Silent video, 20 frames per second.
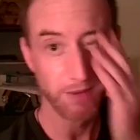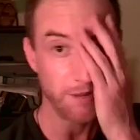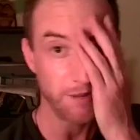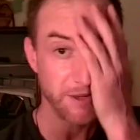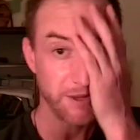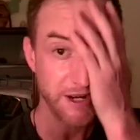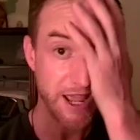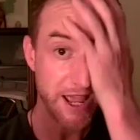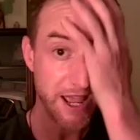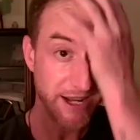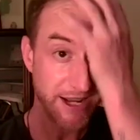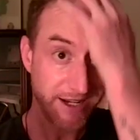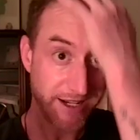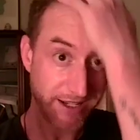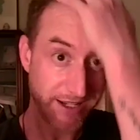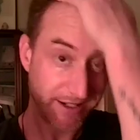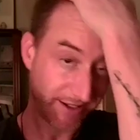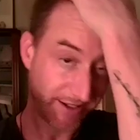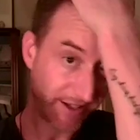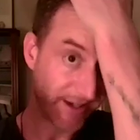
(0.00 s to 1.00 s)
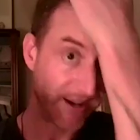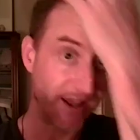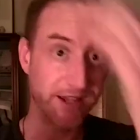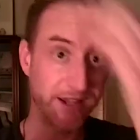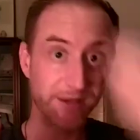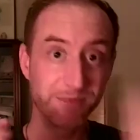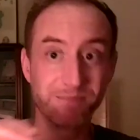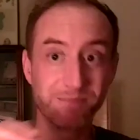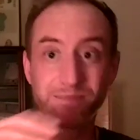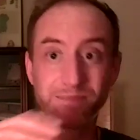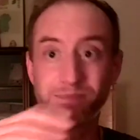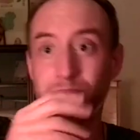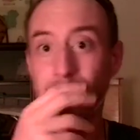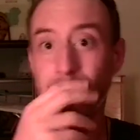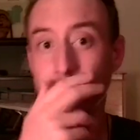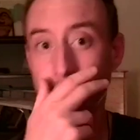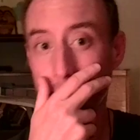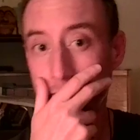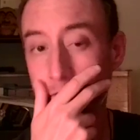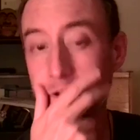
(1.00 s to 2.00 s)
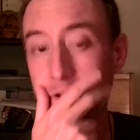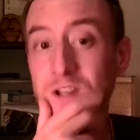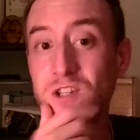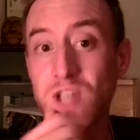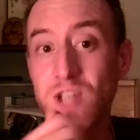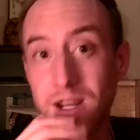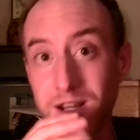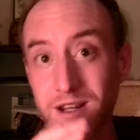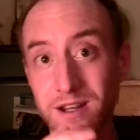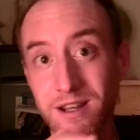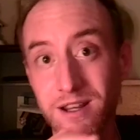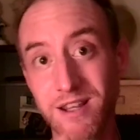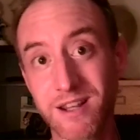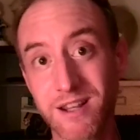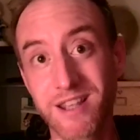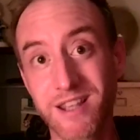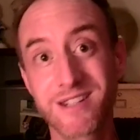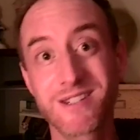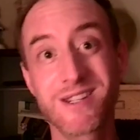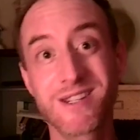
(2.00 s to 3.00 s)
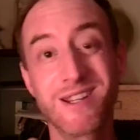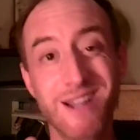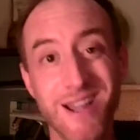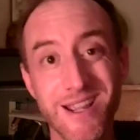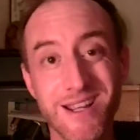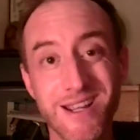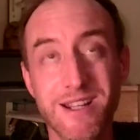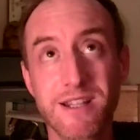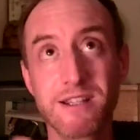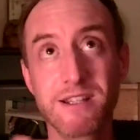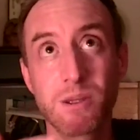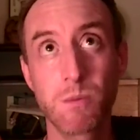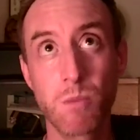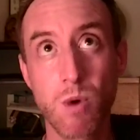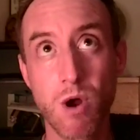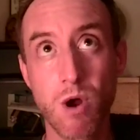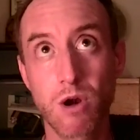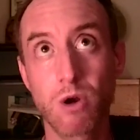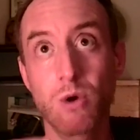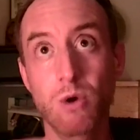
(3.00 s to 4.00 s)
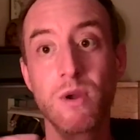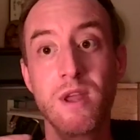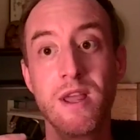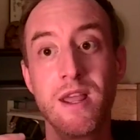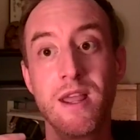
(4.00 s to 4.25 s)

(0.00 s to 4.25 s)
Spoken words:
I'm going to edit it tonight, finish editing it tonight and tomorrow.